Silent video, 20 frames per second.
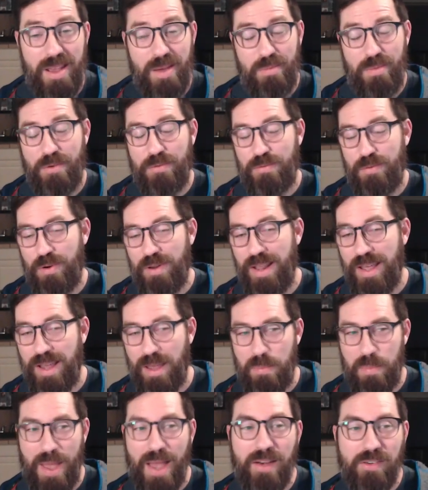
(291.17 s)
But for like
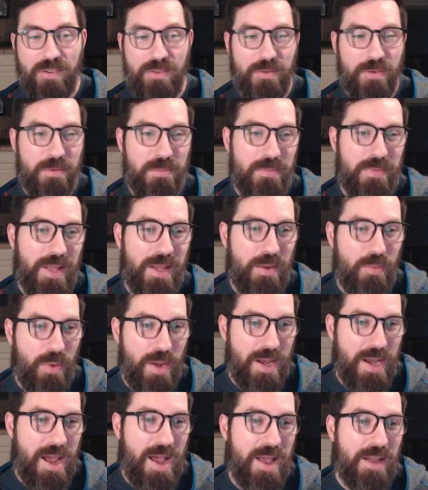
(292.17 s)
a batch of them, like
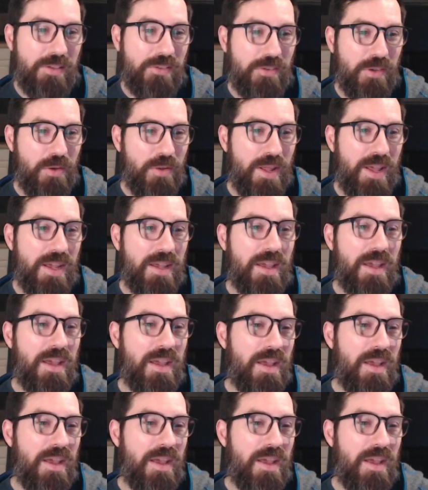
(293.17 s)
why not? So like